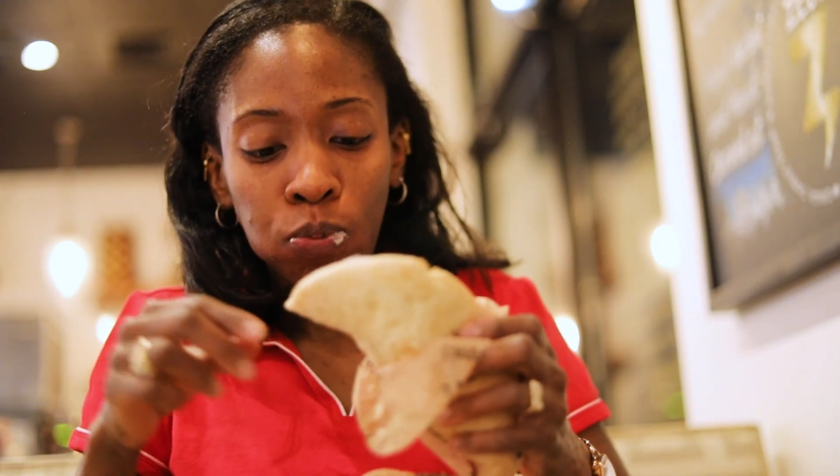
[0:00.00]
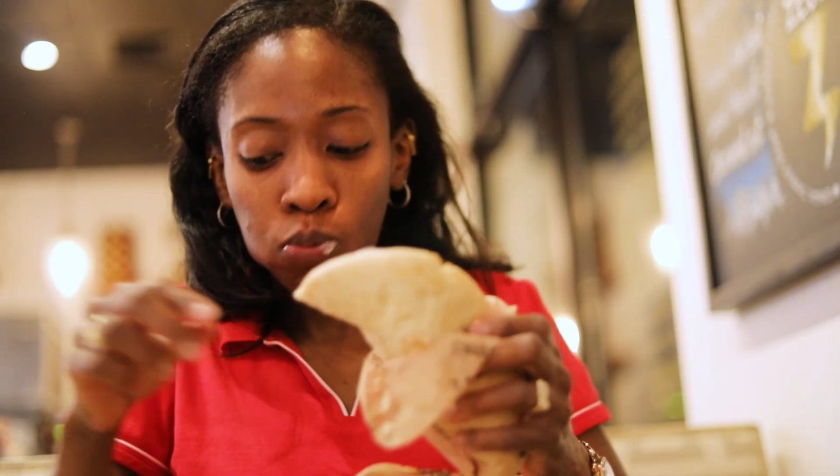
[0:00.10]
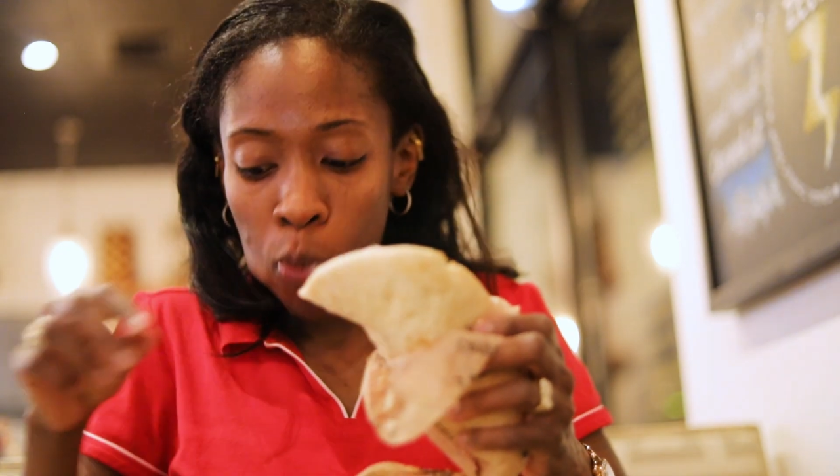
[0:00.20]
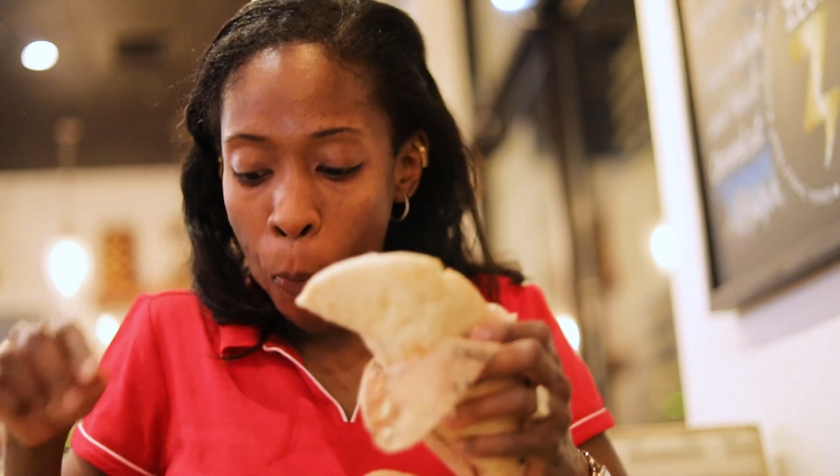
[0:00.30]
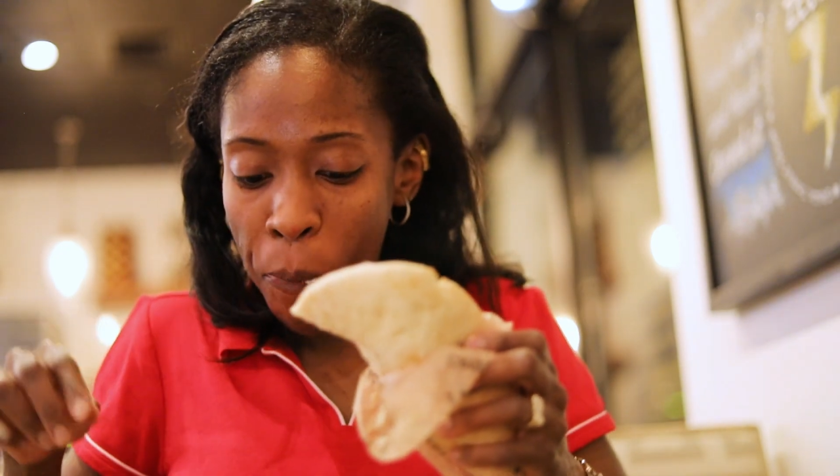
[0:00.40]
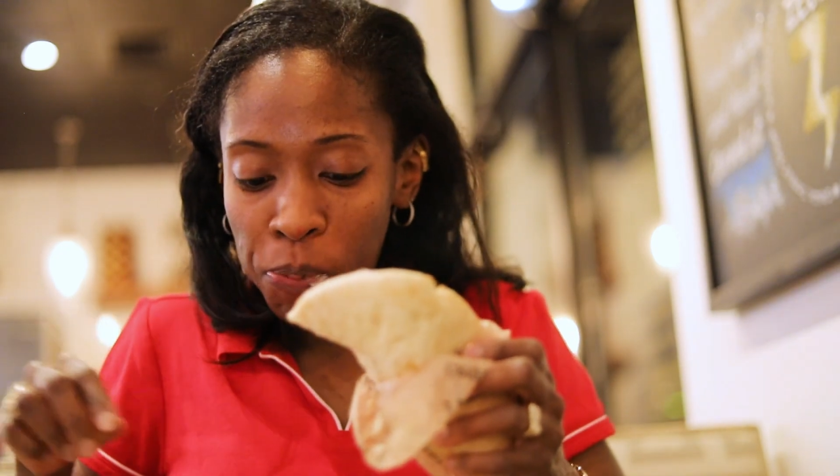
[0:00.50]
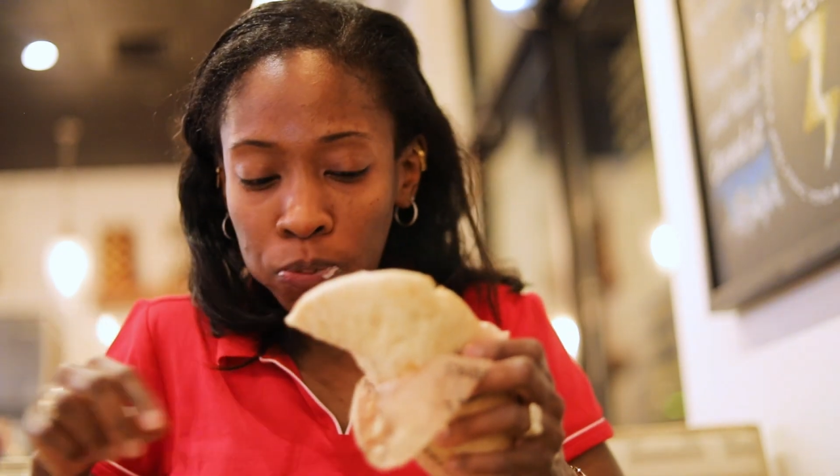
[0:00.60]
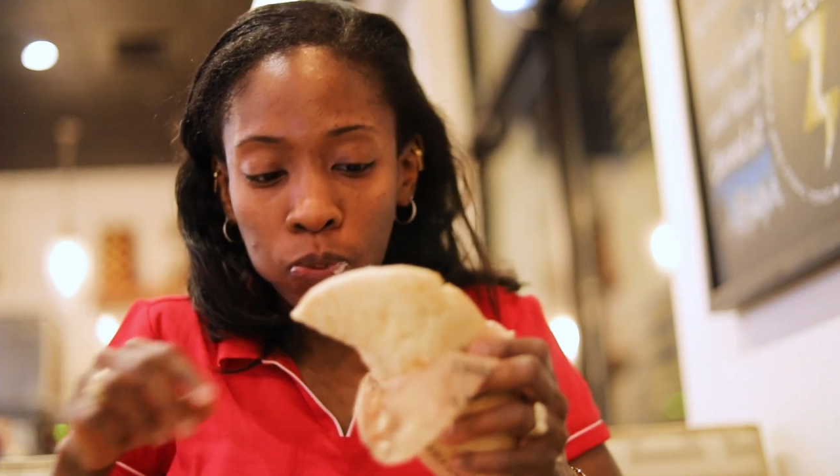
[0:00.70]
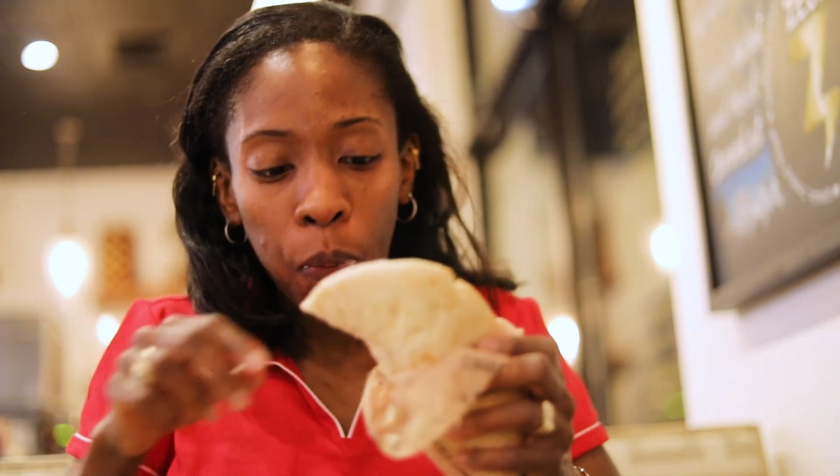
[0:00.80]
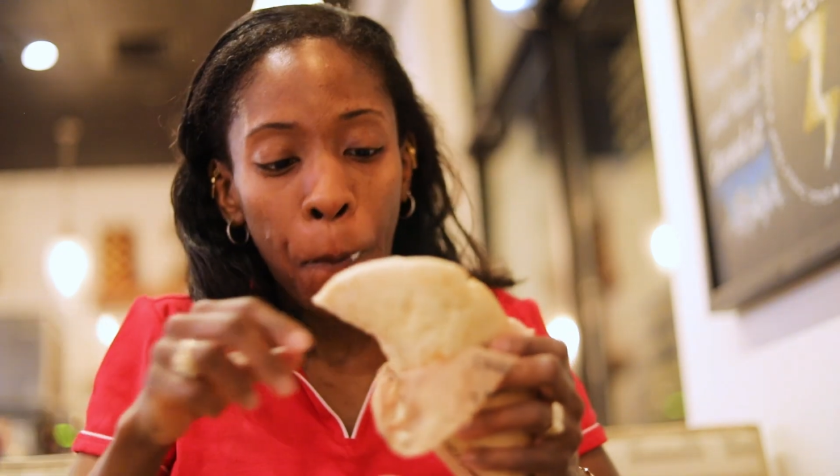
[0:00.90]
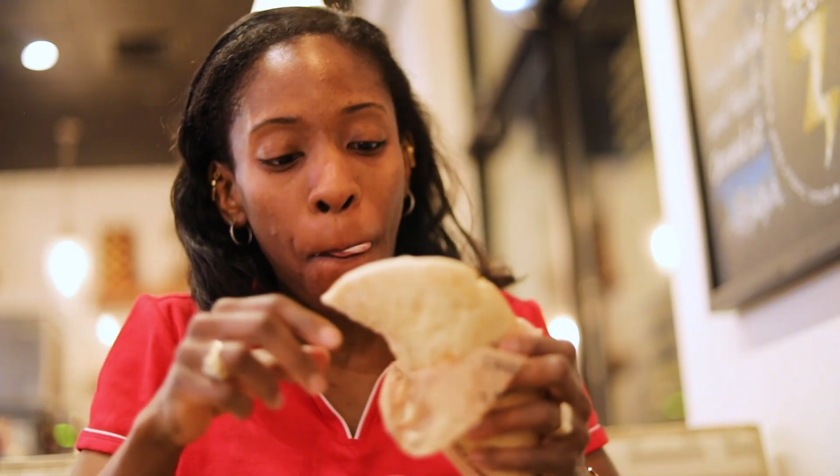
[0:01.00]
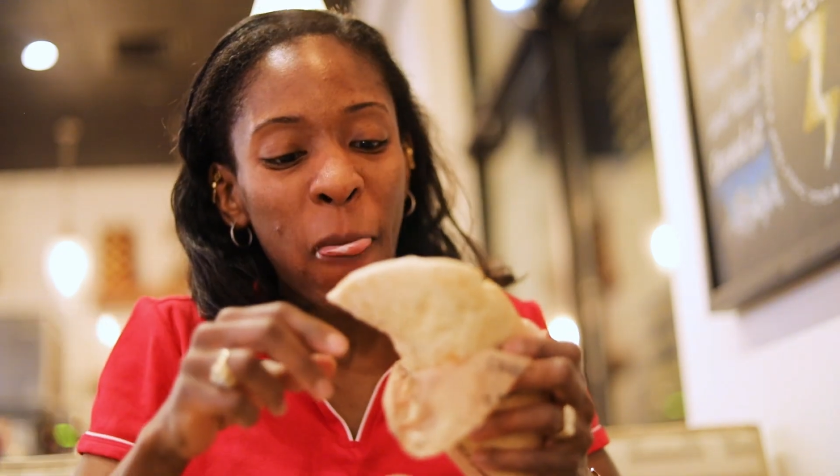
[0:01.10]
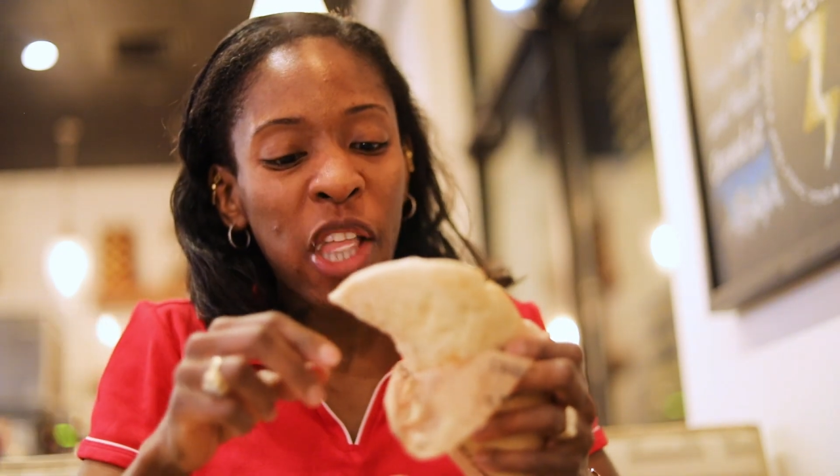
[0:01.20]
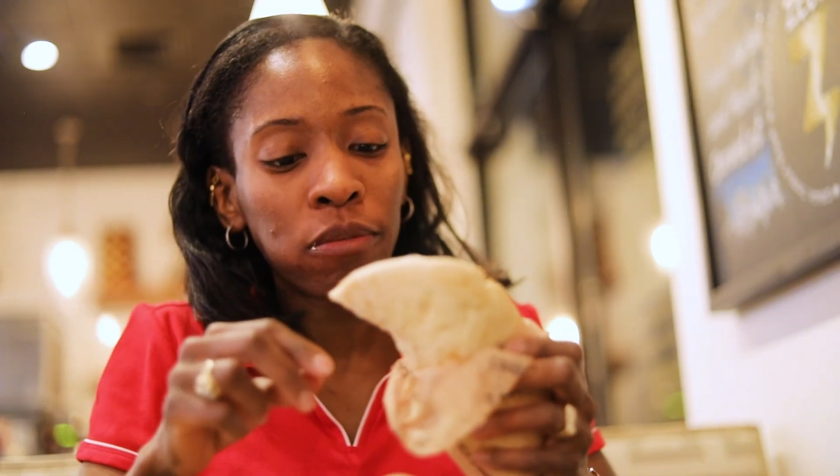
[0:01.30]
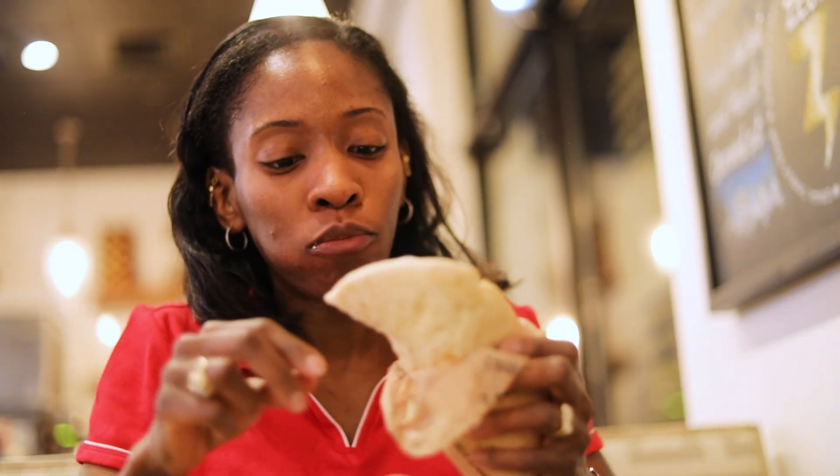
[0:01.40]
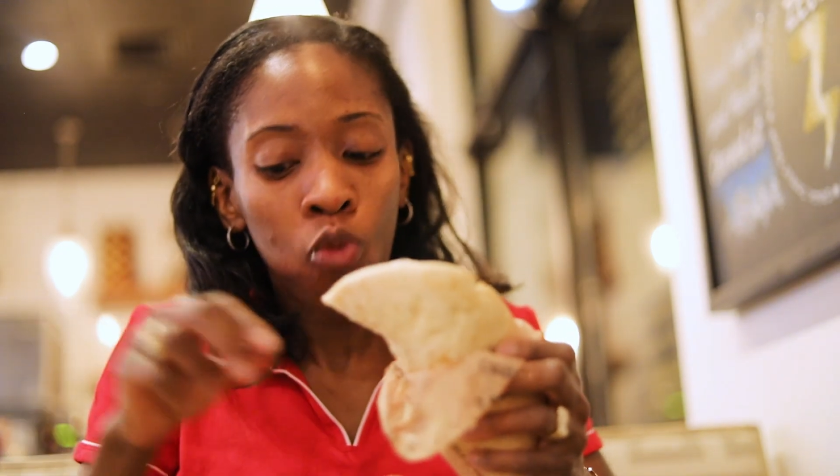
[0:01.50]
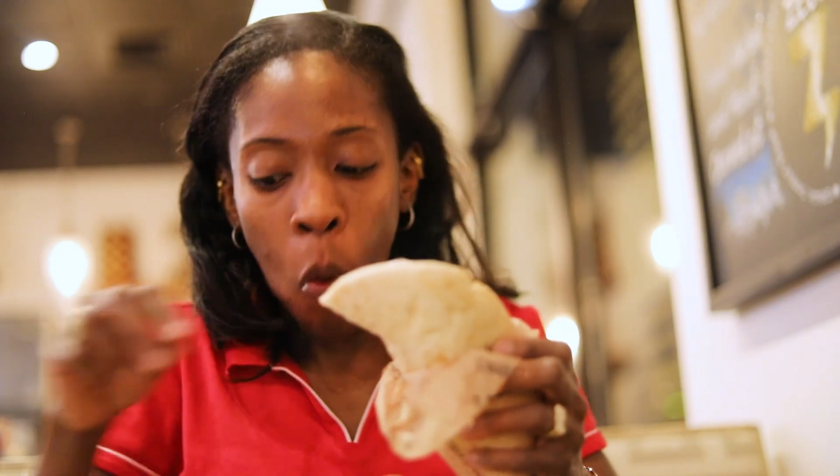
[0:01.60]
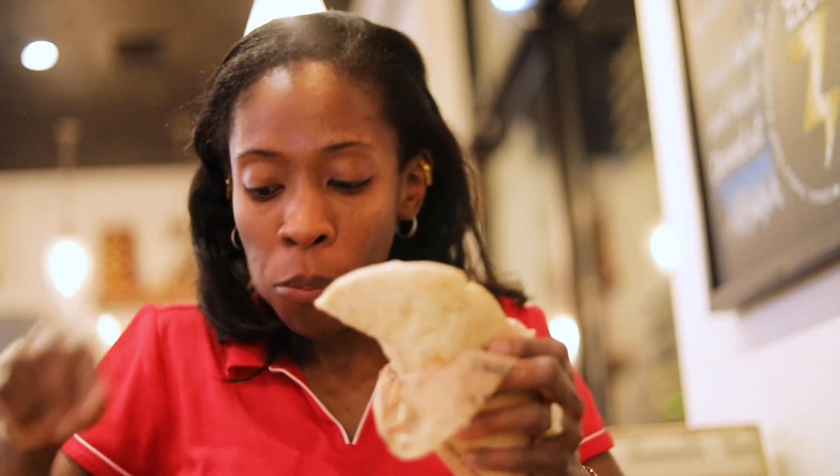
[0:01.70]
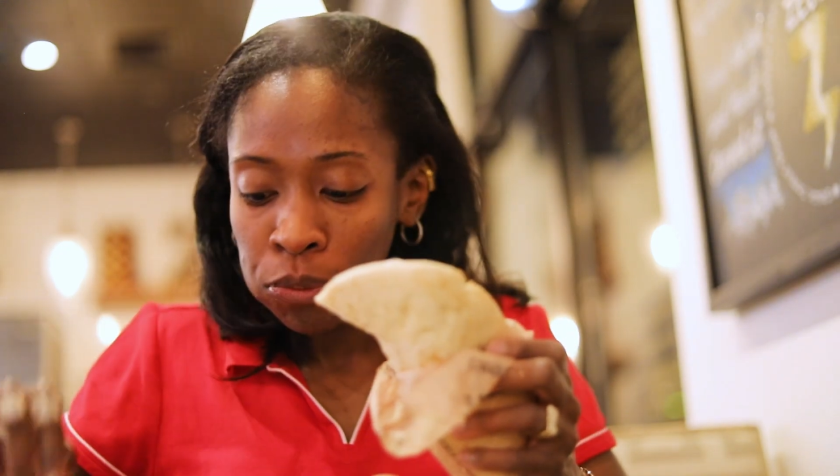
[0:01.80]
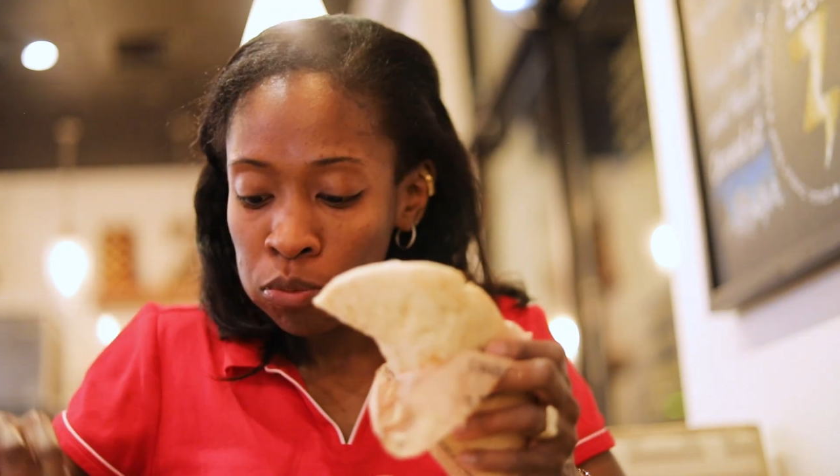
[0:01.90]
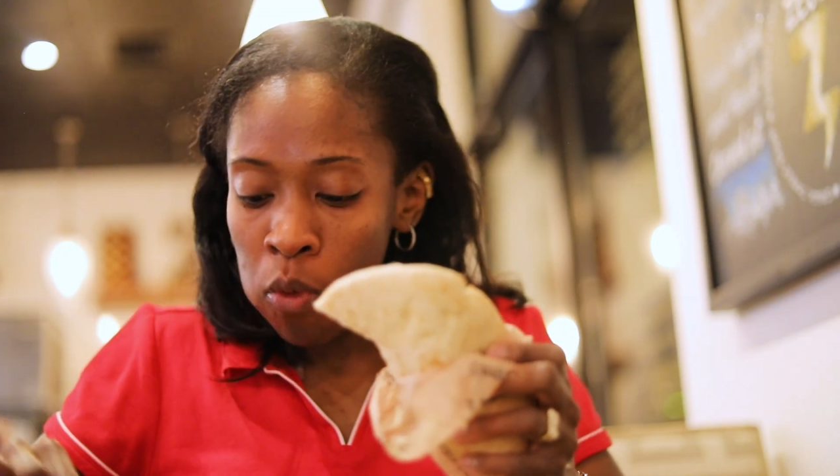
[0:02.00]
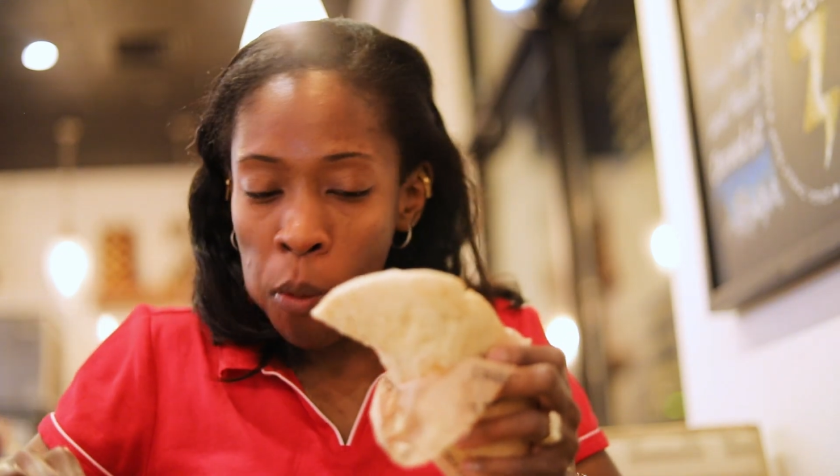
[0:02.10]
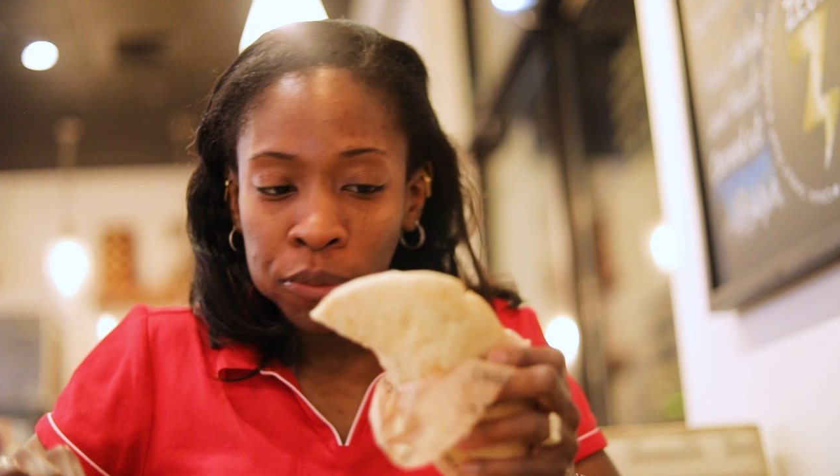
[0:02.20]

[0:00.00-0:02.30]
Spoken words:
Really nice combination of flavors,